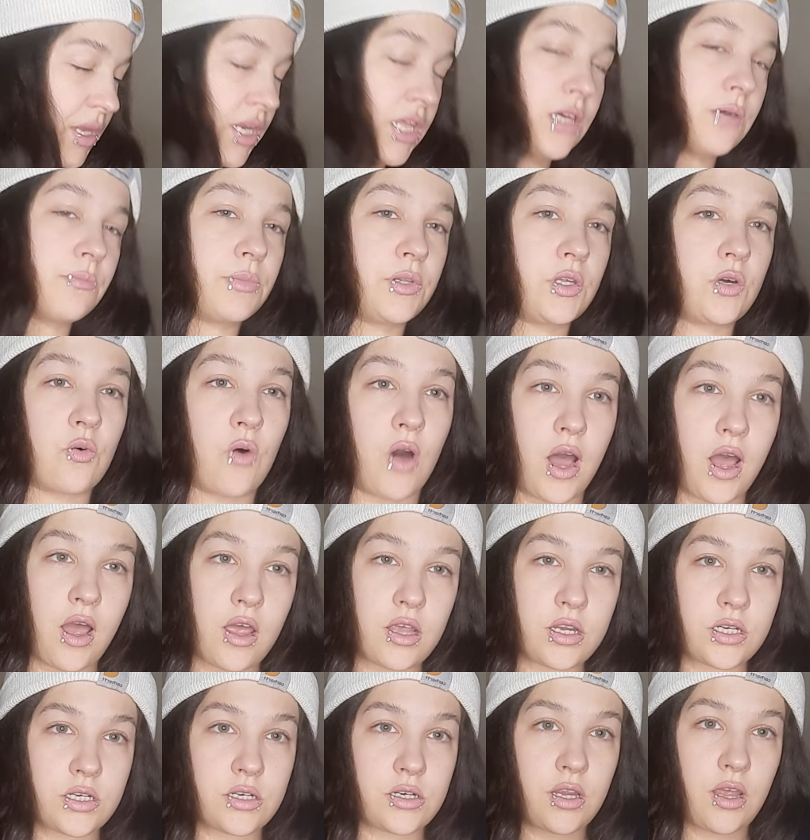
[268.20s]
medium blue
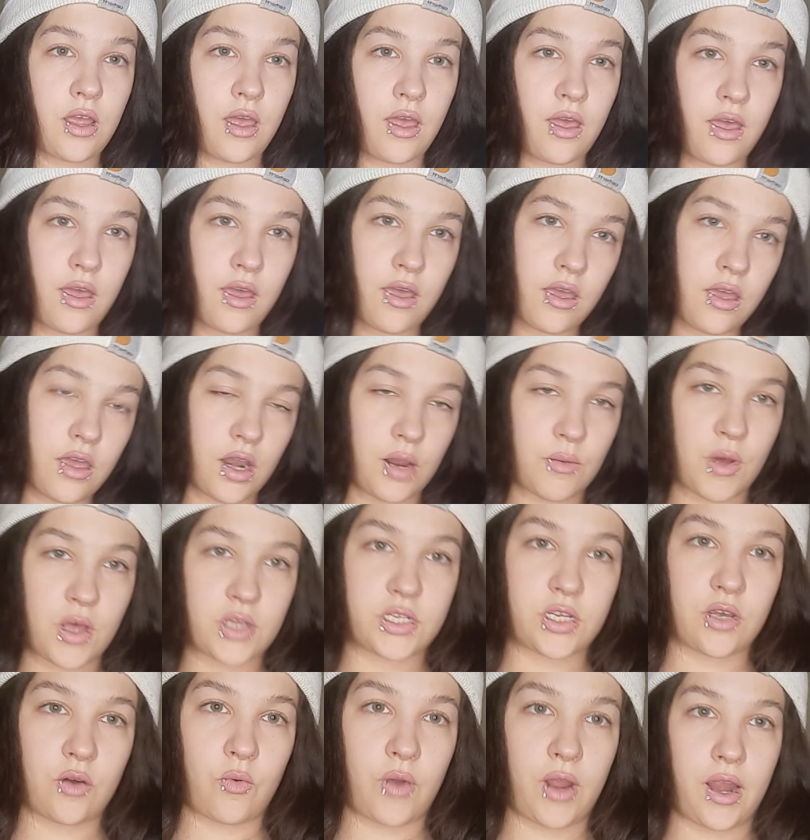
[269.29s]
wash. And I'm
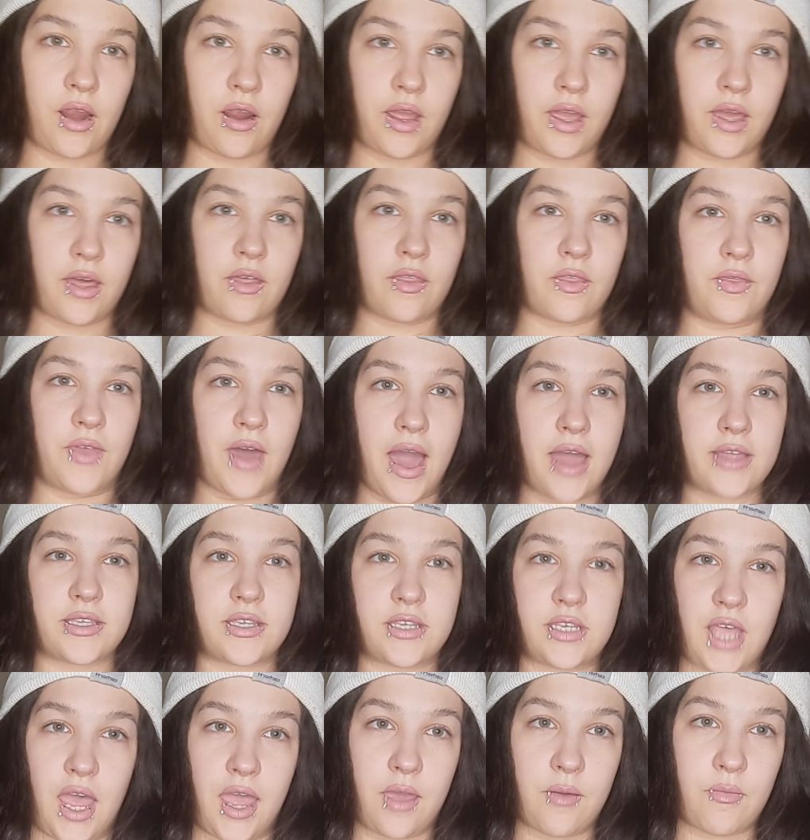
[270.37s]
also wearing that
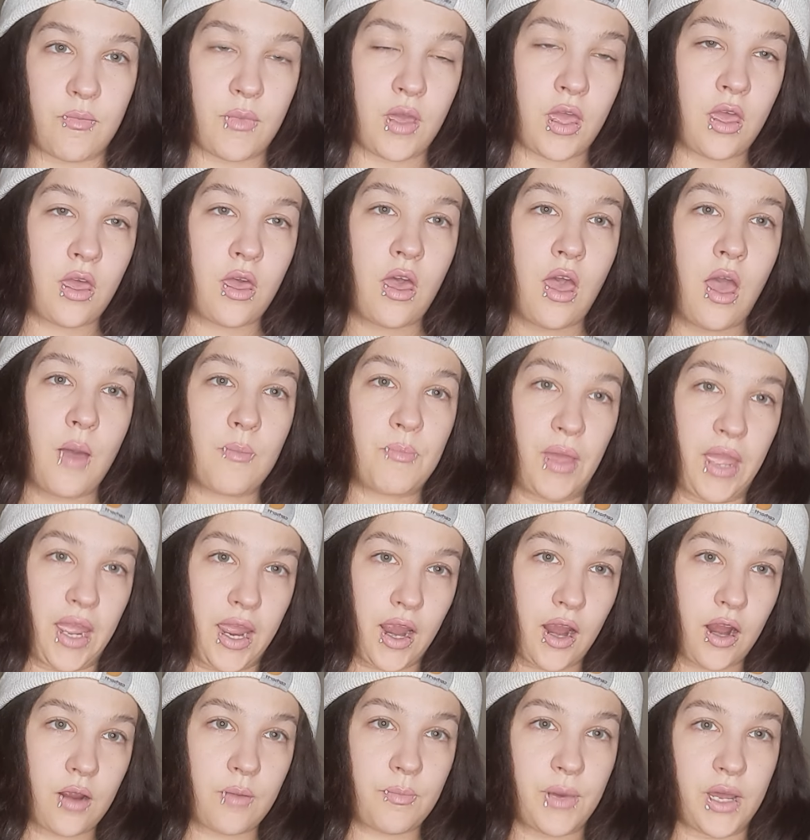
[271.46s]
same
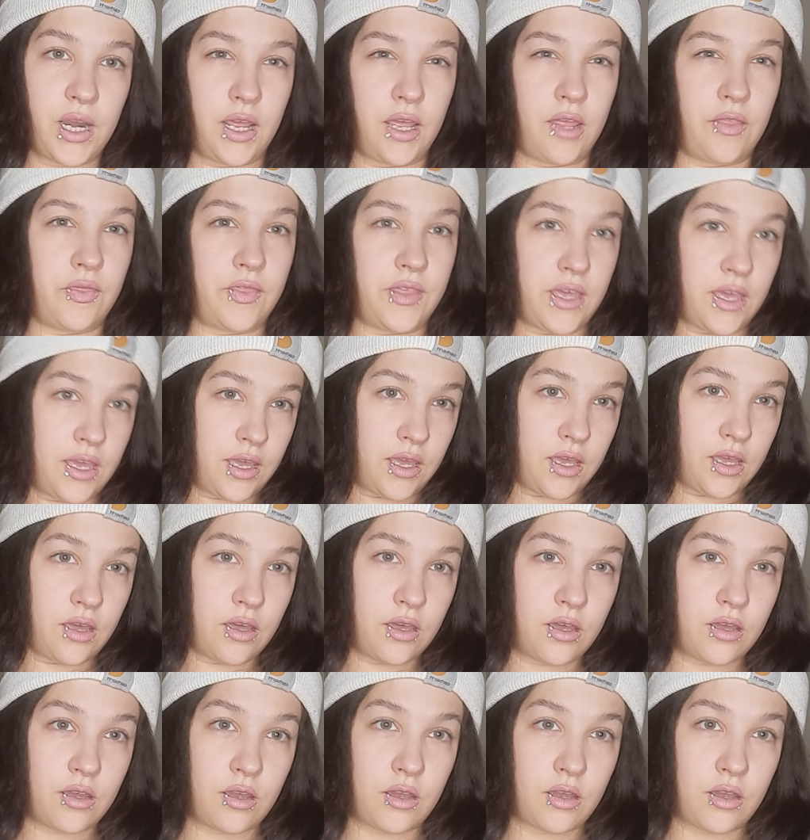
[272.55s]
pair, but in the